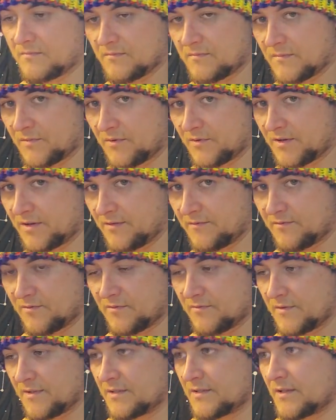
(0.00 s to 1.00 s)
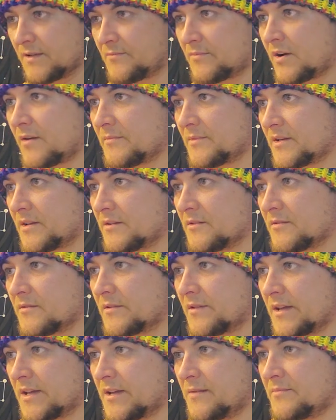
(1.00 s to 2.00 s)
They're here for a reason. They brought me here,
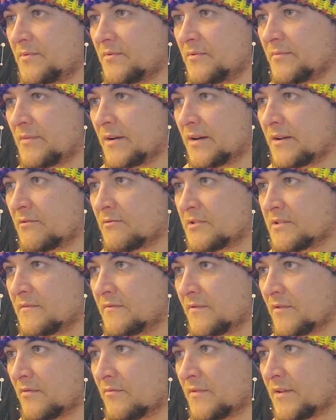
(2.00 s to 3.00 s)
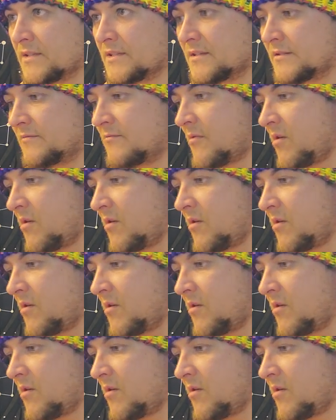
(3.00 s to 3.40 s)
and they keep you in my energy for a reason.